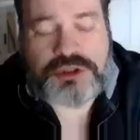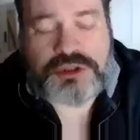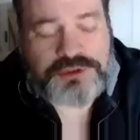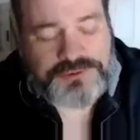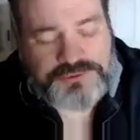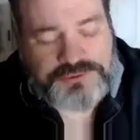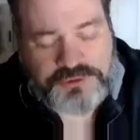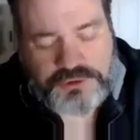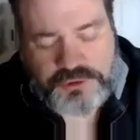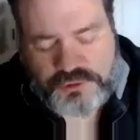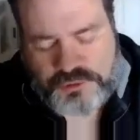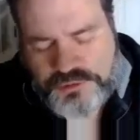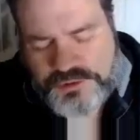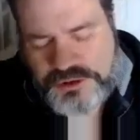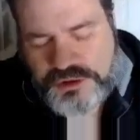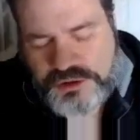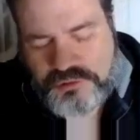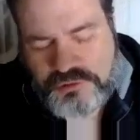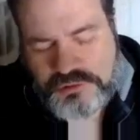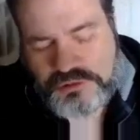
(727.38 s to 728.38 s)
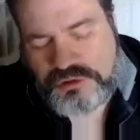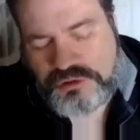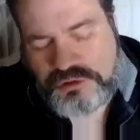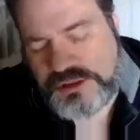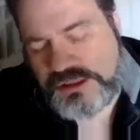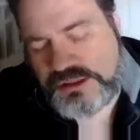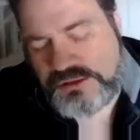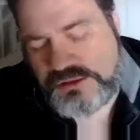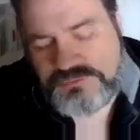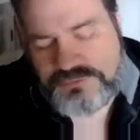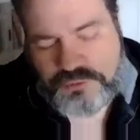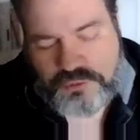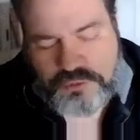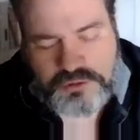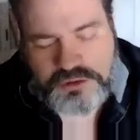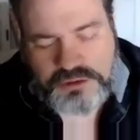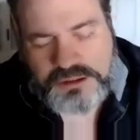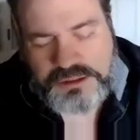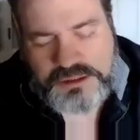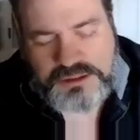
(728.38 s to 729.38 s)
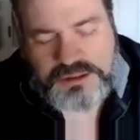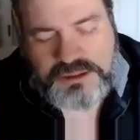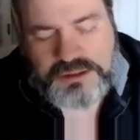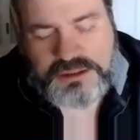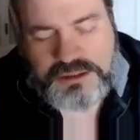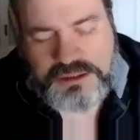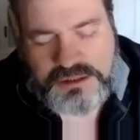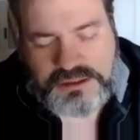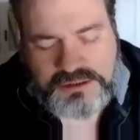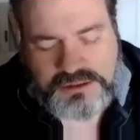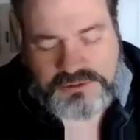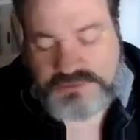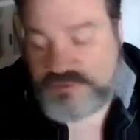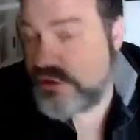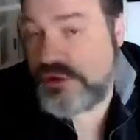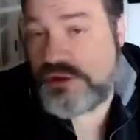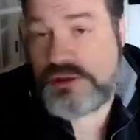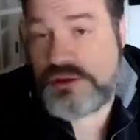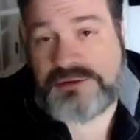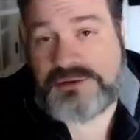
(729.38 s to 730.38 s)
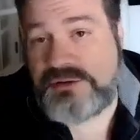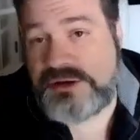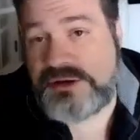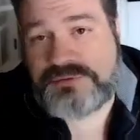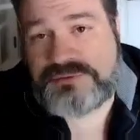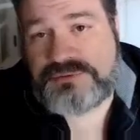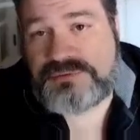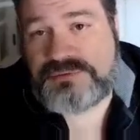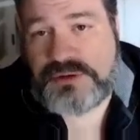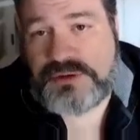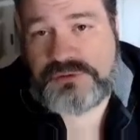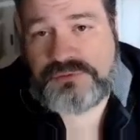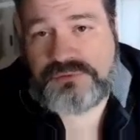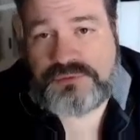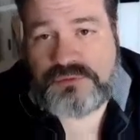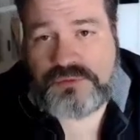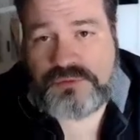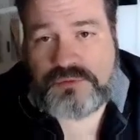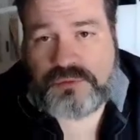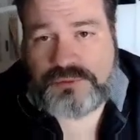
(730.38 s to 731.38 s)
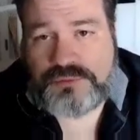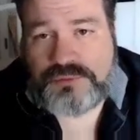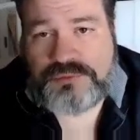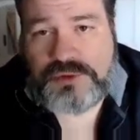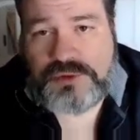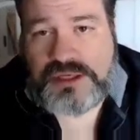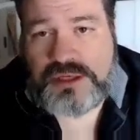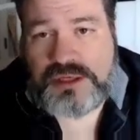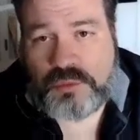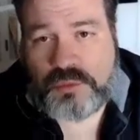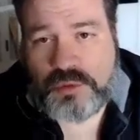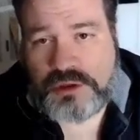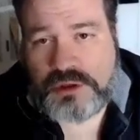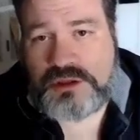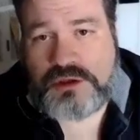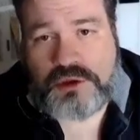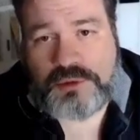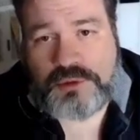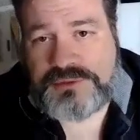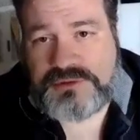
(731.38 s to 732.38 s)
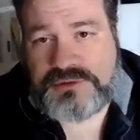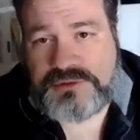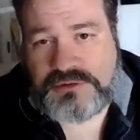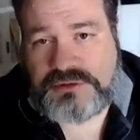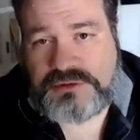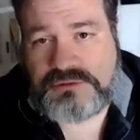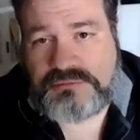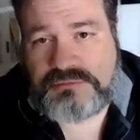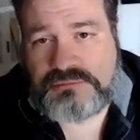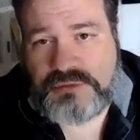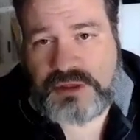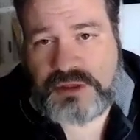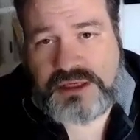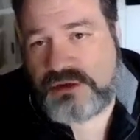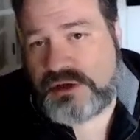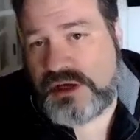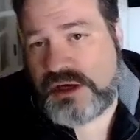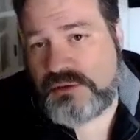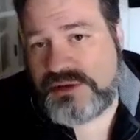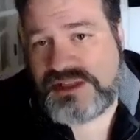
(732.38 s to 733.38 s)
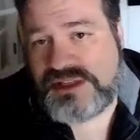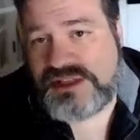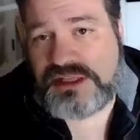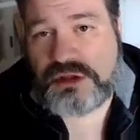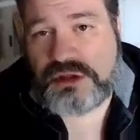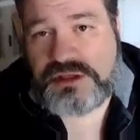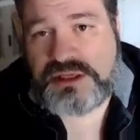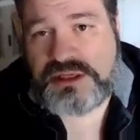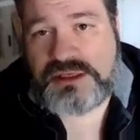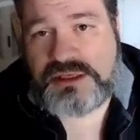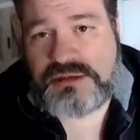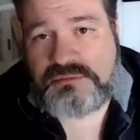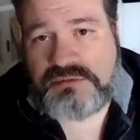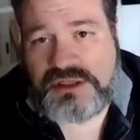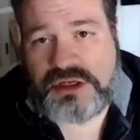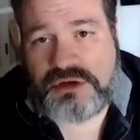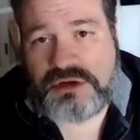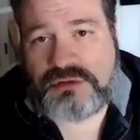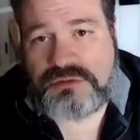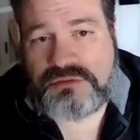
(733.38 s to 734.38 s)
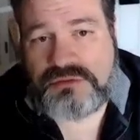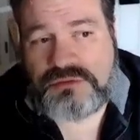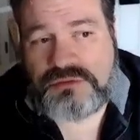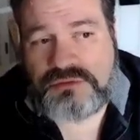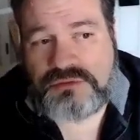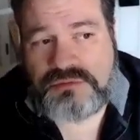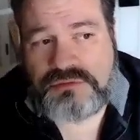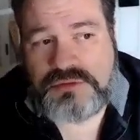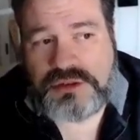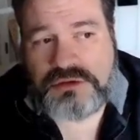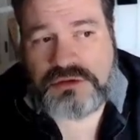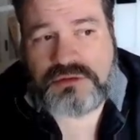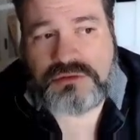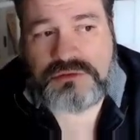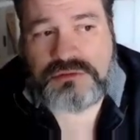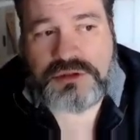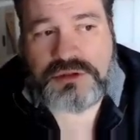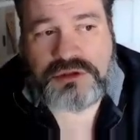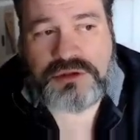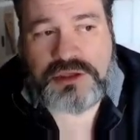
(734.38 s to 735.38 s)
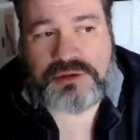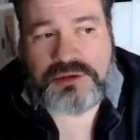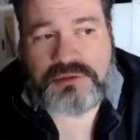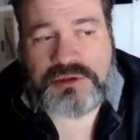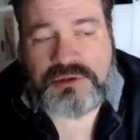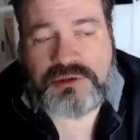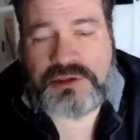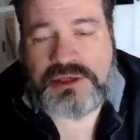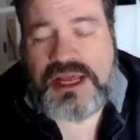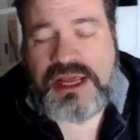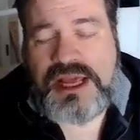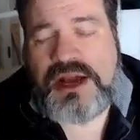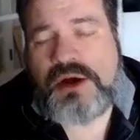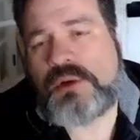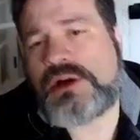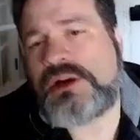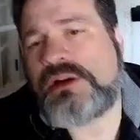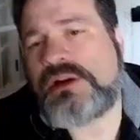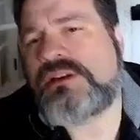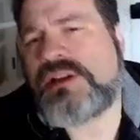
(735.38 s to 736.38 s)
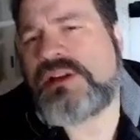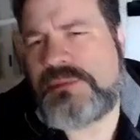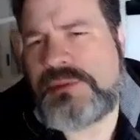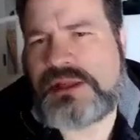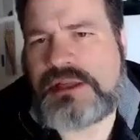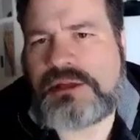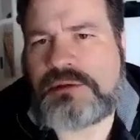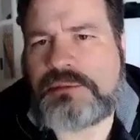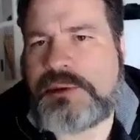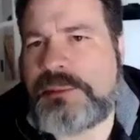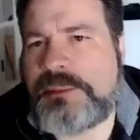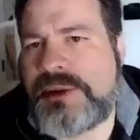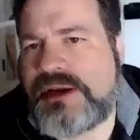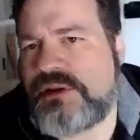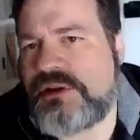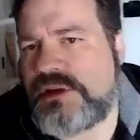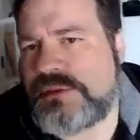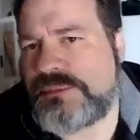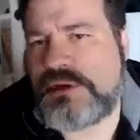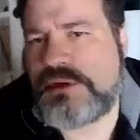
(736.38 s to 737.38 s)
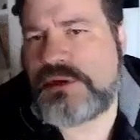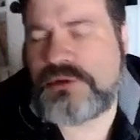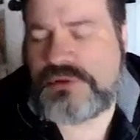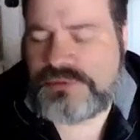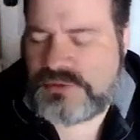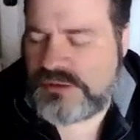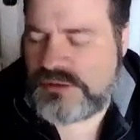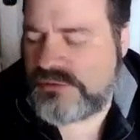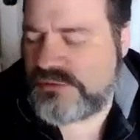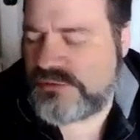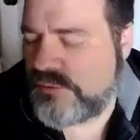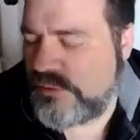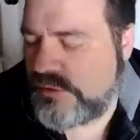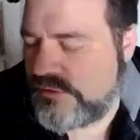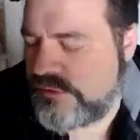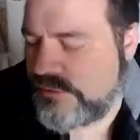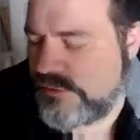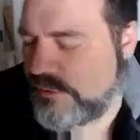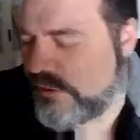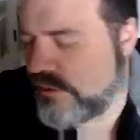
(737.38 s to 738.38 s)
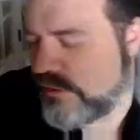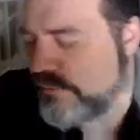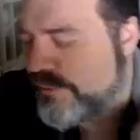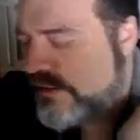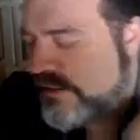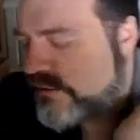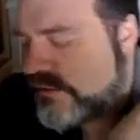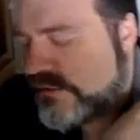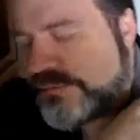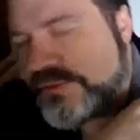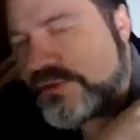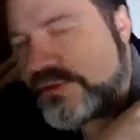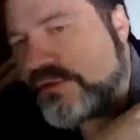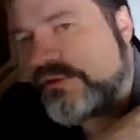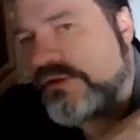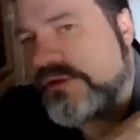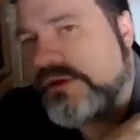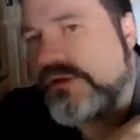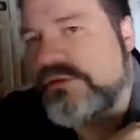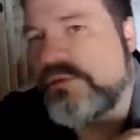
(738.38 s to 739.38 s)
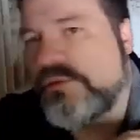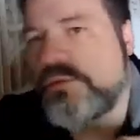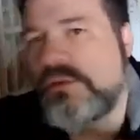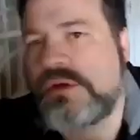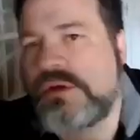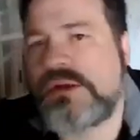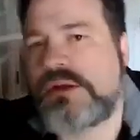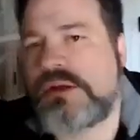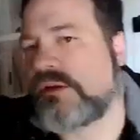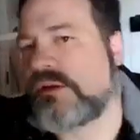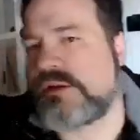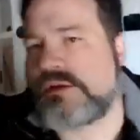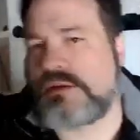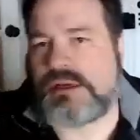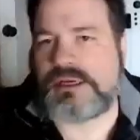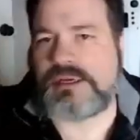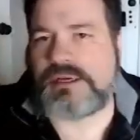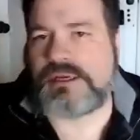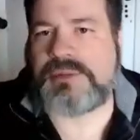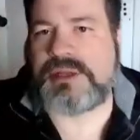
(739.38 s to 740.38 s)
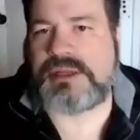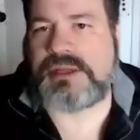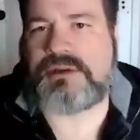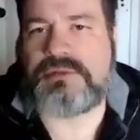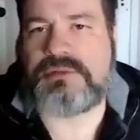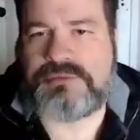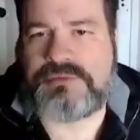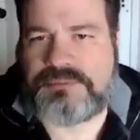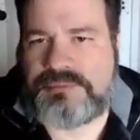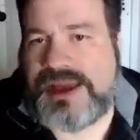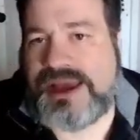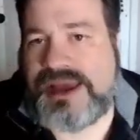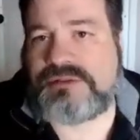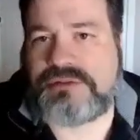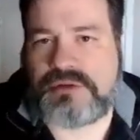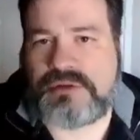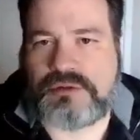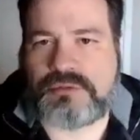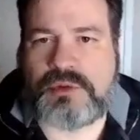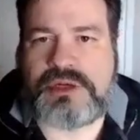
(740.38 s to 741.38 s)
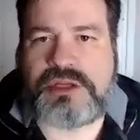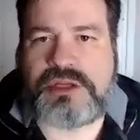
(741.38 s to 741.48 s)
So you're looking for, so you'd love it if we did a work at home position, right? You're not really looking, you're not required. Tell me a little bit about your computer skills. What are some of your better computer skills that you've mastered?